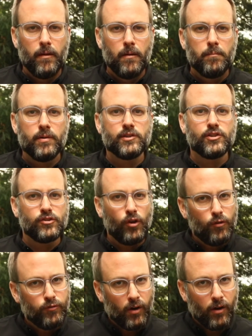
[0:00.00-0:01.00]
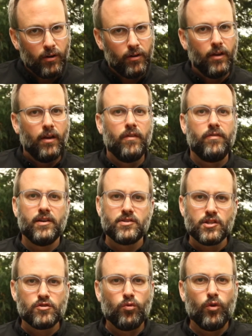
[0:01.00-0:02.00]
But so far, this
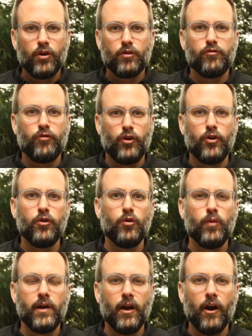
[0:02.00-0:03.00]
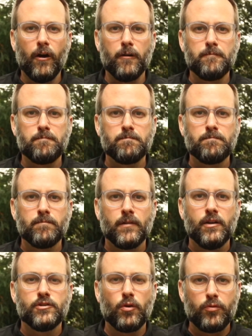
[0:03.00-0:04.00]
has worked for who we are.
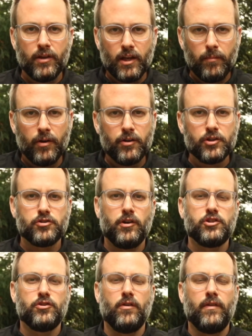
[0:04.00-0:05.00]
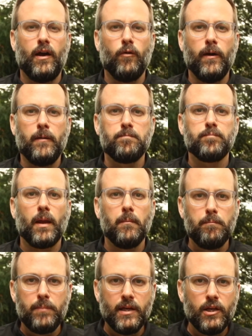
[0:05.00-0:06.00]
So think about your structure in that way.
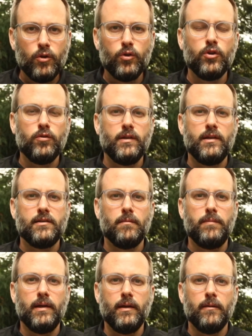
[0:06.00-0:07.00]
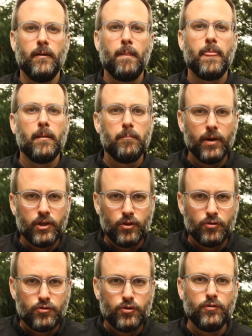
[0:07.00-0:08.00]
Be who you need to be, but
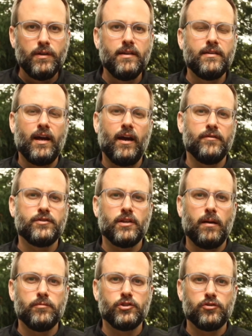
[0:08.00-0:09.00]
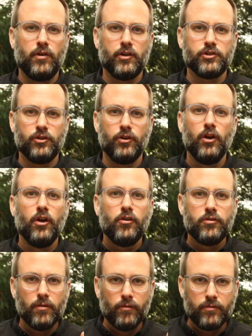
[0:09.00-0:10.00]
you do need to have some structure
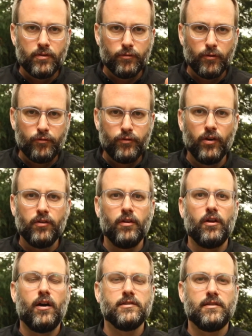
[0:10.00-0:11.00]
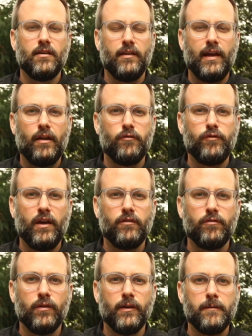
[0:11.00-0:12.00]
to fulfill the laws of the land
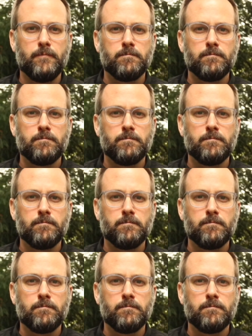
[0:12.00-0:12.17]
faithfully,